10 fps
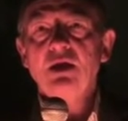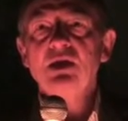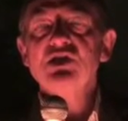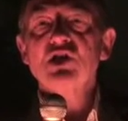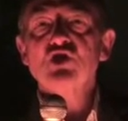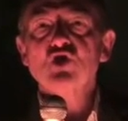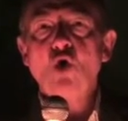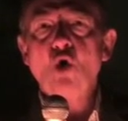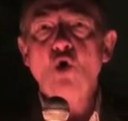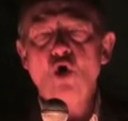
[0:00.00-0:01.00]
is a
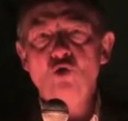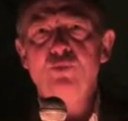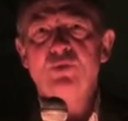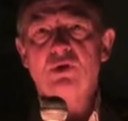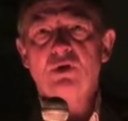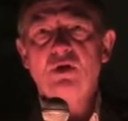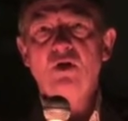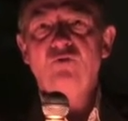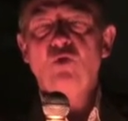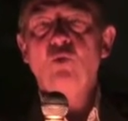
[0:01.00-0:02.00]
door opener
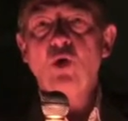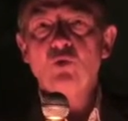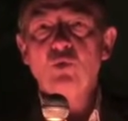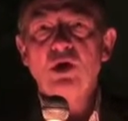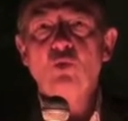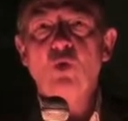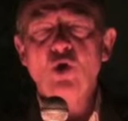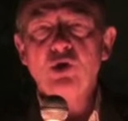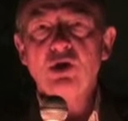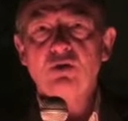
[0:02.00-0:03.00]
for what we are
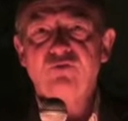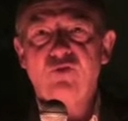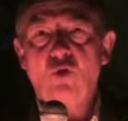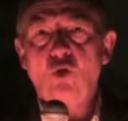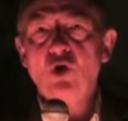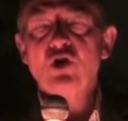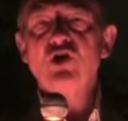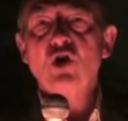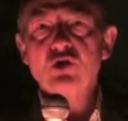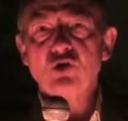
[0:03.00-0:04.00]
working for,
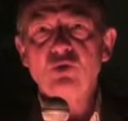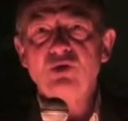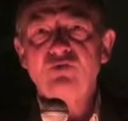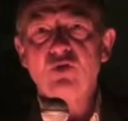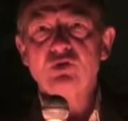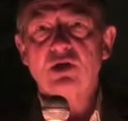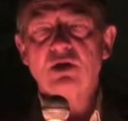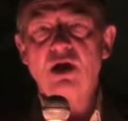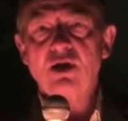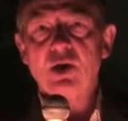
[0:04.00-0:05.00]
not only for the
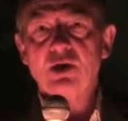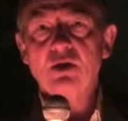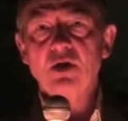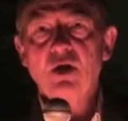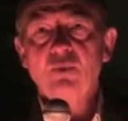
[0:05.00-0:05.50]
climate,